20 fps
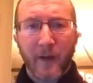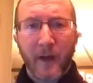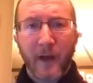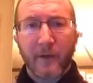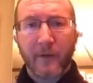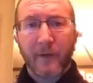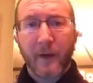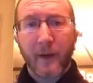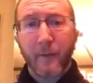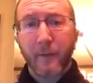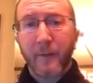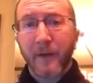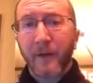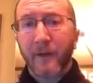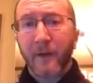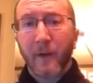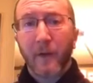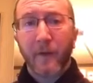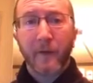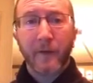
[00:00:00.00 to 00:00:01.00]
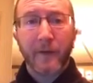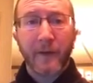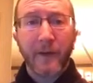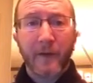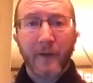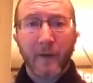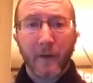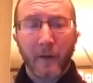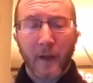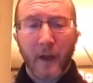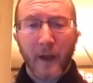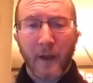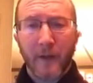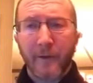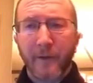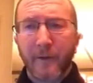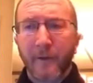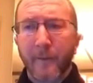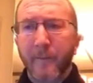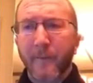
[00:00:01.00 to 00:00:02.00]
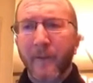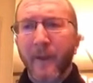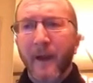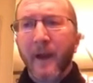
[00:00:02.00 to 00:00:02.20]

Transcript: It knocks down B cells and T cell lines.